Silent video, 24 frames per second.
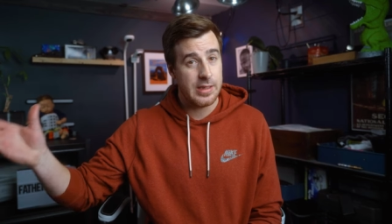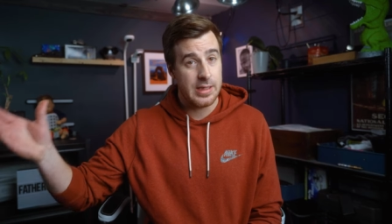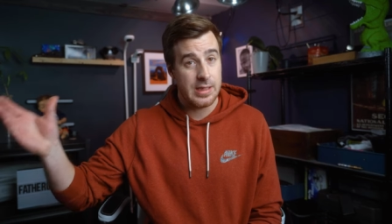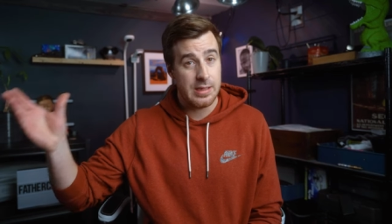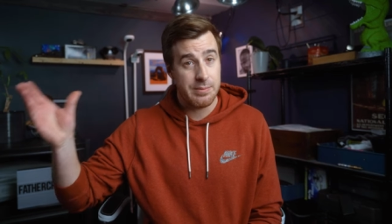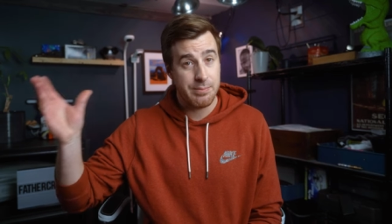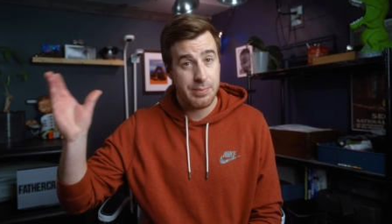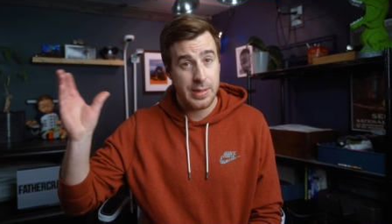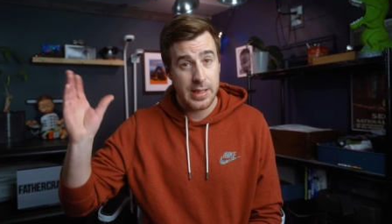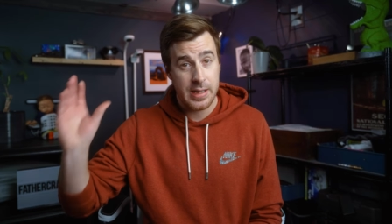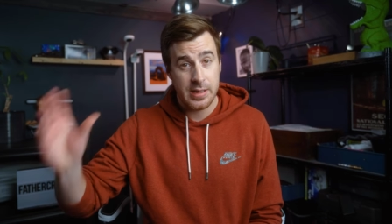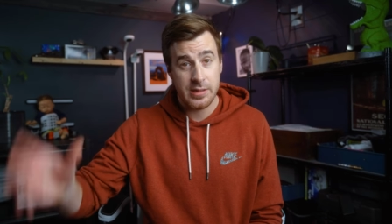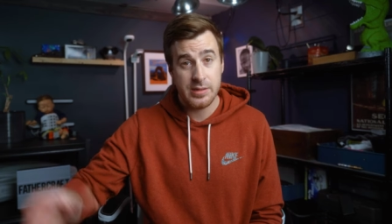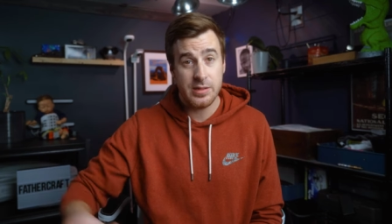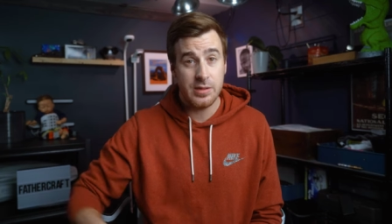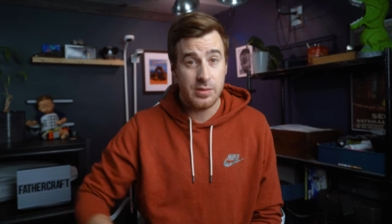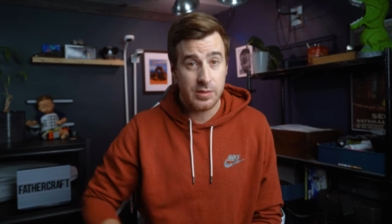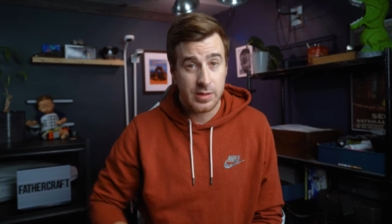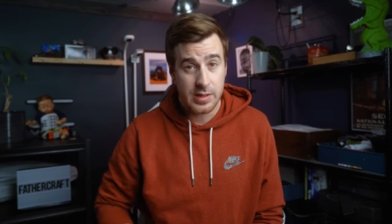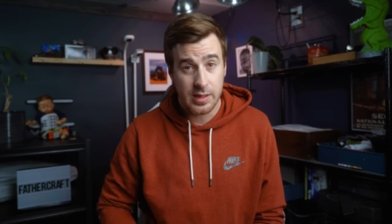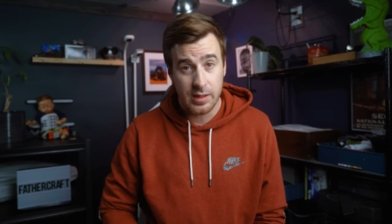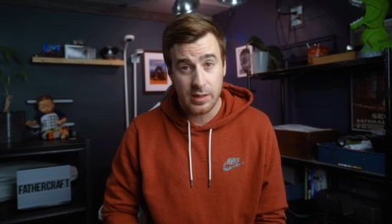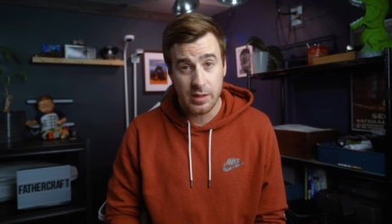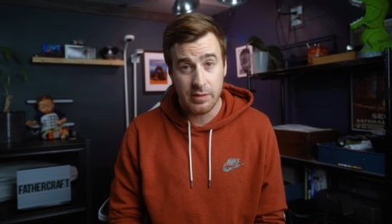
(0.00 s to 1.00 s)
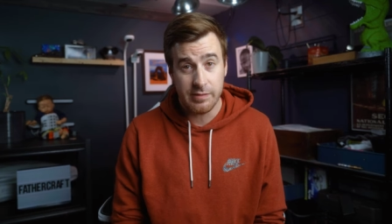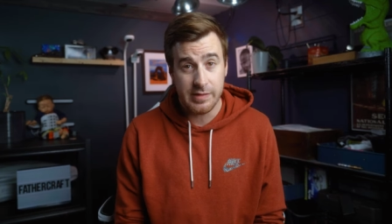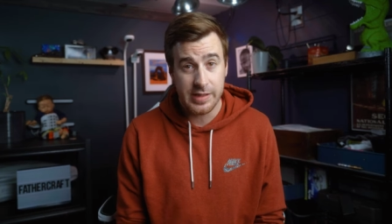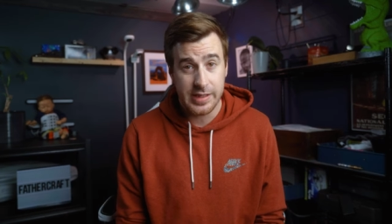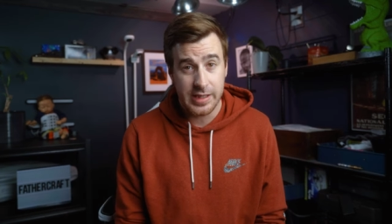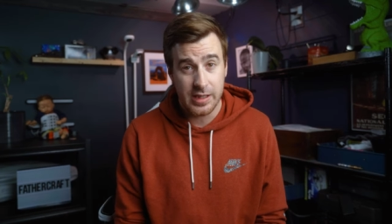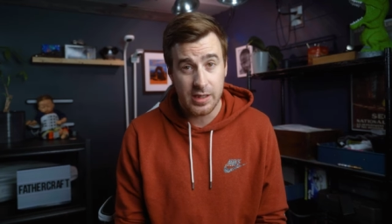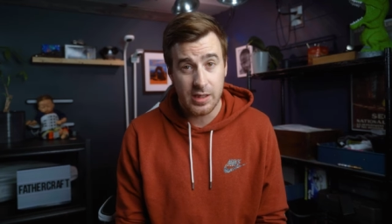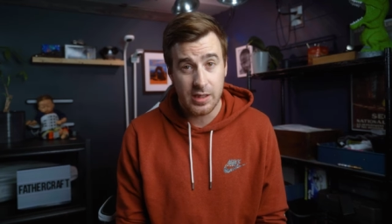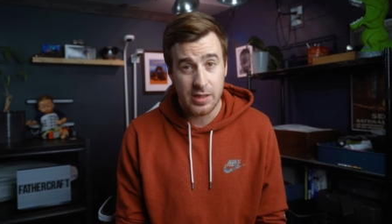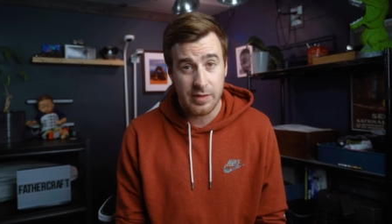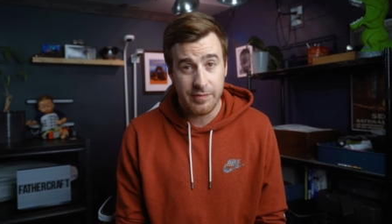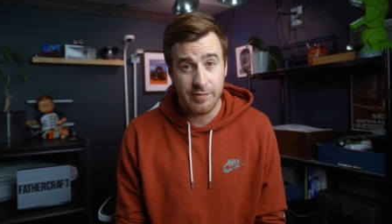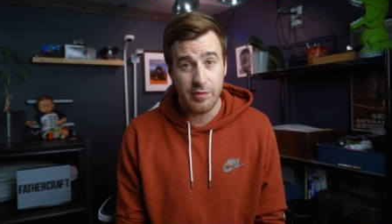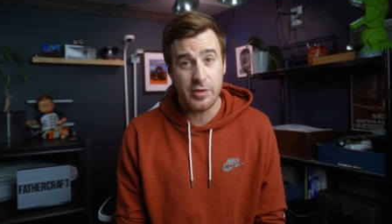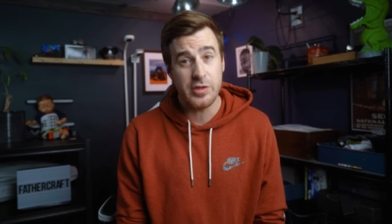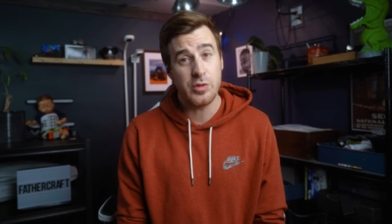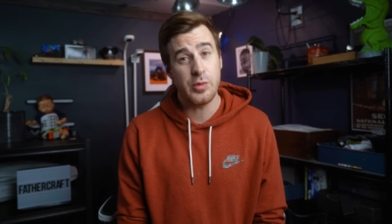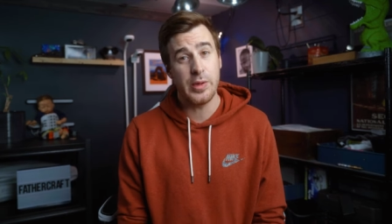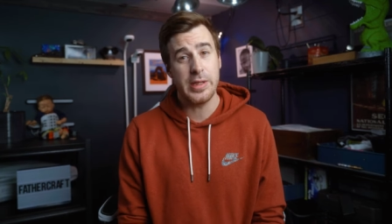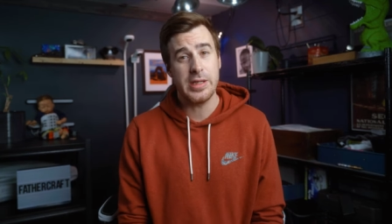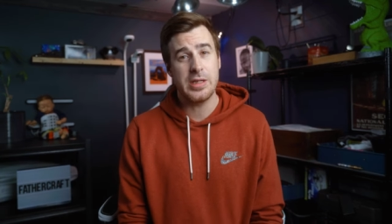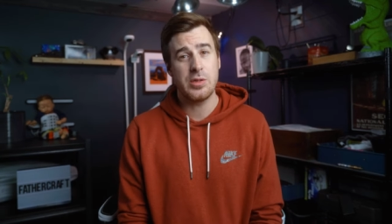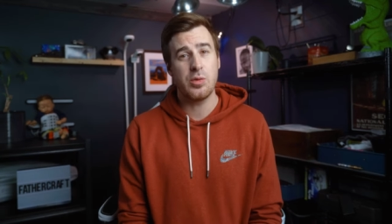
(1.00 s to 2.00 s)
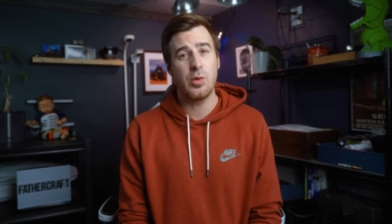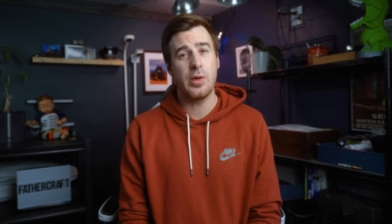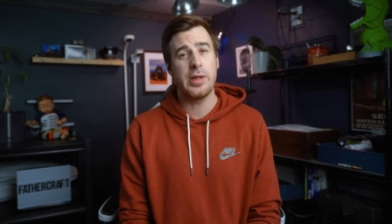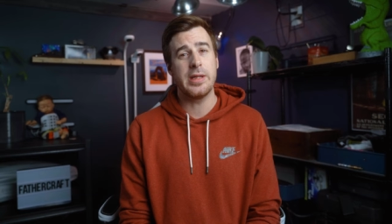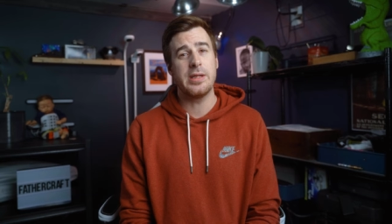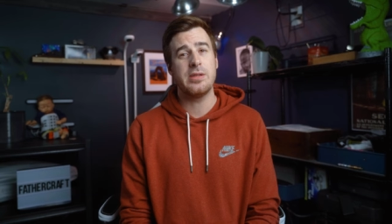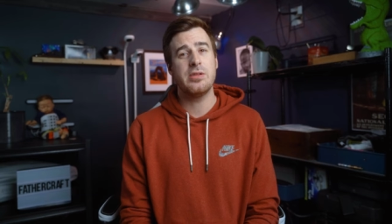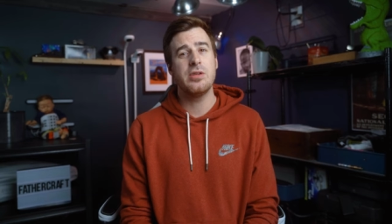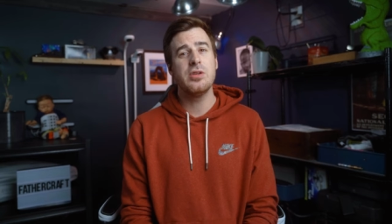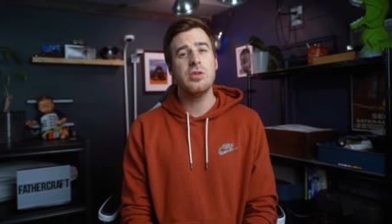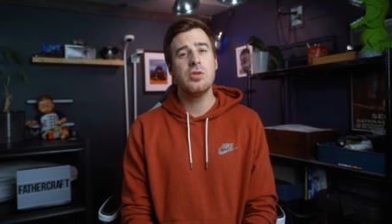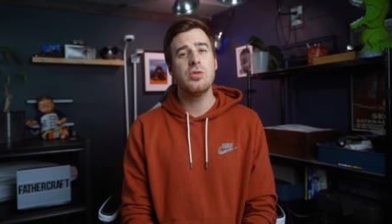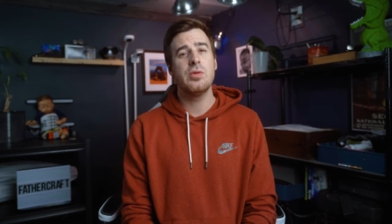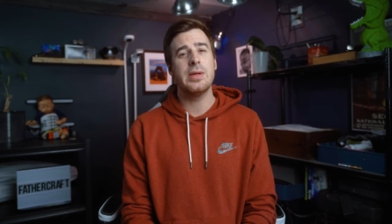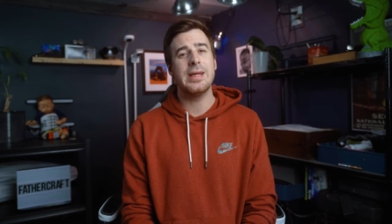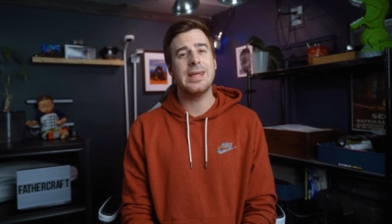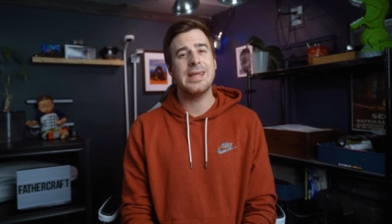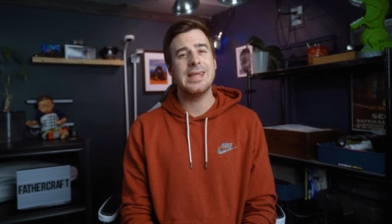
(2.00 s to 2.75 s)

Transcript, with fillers: the Pantone color of the year for 2022